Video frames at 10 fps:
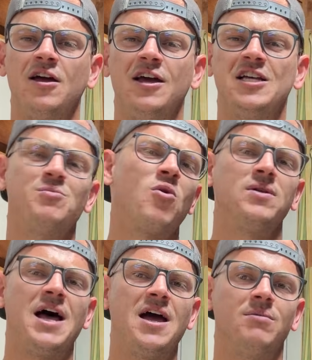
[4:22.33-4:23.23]
is more
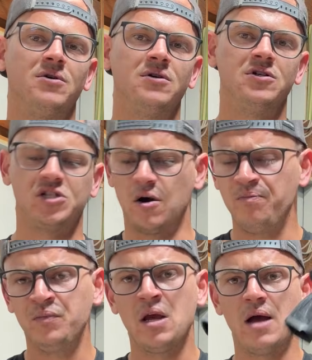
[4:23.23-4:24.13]
reliable. So
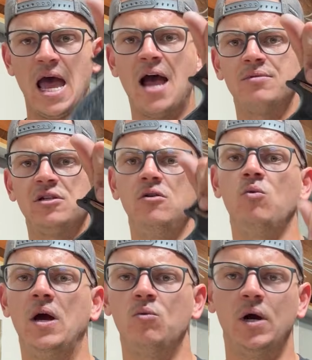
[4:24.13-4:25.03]
absolute
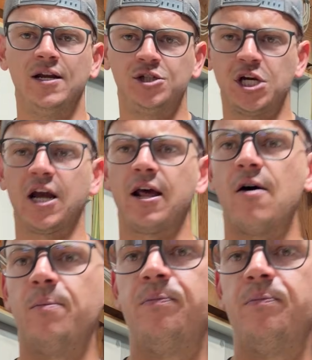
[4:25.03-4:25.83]
win-win. Check it out.